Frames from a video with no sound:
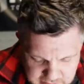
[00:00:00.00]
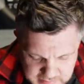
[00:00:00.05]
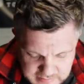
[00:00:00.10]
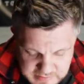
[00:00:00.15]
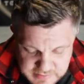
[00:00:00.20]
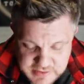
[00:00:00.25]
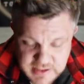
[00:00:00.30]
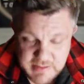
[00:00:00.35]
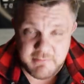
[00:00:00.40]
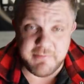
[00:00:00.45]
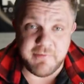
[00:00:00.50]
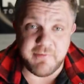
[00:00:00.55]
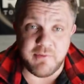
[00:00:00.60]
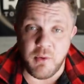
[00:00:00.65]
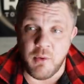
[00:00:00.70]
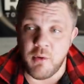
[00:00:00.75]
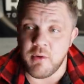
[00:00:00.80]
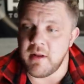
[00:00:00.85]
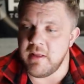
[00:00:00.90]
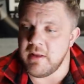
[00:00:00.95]
The gym
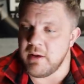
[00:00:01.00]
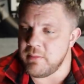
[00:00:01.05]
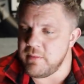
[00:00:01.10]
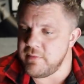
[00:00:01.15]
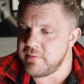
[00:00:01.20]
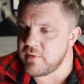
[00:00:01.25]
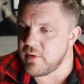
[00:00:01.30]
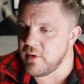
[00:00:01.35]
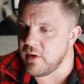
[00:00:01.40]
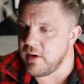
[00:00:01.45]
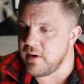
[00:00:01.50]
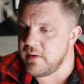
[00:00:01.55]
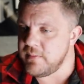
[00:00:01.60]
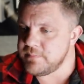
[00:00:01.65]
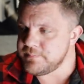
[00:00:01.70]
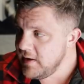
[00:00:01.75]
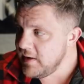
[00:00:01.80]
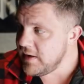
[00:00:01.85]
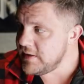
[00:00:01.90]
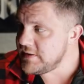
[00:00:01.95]
flooring that we've
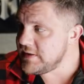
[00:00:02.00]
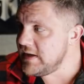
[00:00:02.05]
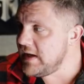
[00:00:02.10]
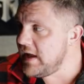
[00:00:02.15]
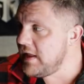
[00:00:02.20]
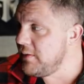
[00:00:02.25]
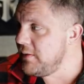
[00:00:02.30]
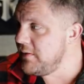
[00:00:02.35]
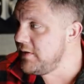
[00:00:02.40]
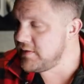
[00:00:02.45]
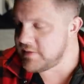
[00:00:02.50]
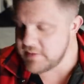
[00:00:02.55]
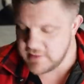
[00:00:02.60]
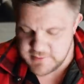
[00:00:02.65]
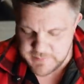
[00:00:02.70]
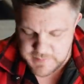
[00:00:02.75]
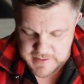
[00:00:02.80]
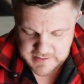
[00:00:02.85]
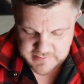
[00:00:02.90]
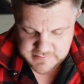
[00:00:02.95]
got, that's another one that's
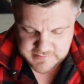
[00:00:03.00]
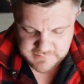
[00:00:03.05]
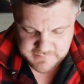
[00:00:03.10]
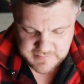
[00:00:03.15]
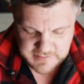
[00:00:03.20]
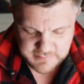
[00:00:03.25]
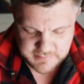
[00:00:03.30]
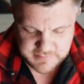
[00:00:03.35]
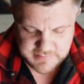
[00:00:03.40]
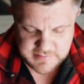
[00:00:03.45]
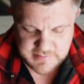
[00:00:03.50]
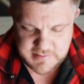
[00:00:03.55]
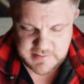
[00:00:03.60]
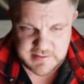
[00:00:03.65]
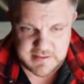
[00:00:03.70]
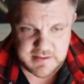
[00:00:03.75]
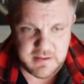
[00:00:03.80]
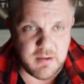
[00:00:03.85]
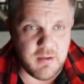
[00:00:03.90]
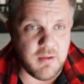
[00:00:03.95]
expensive. That was,
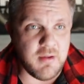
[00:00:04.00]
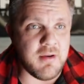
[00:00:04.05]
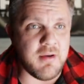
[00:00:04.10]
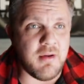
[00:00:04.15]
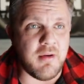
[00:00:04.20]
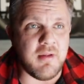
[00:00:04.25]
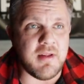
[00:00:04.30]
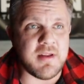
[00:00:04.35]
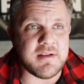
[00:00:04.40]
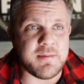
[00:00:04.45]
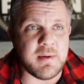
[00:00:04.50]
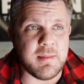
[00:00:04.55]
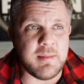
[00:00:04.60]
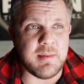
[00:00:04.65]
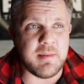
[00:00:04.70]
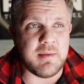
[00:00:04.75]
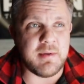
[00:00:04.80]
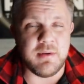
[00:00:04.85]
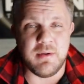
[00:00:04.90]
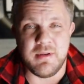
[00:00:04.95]
all in all, that's
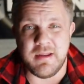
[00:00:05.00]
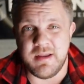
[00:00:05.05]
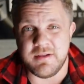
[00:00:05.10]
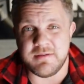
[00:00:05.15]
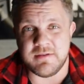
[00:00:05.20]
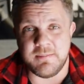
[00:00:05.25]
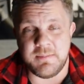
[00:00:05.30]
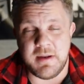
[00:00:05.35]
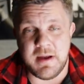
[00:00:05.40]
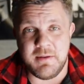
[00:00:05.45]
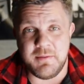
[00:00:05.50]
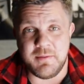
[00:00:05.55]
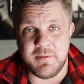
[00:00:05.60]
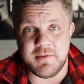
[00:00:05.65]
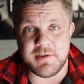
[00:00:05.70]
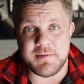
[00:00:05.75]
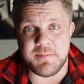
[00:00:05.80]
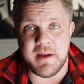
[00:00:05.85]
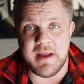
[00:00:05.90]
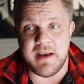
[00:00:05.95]
probably about £2,000
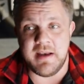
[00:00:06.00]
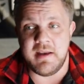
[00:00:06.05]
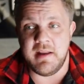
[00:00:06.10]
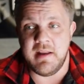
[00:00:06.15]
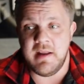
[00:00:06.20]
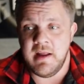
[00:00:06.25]
we spent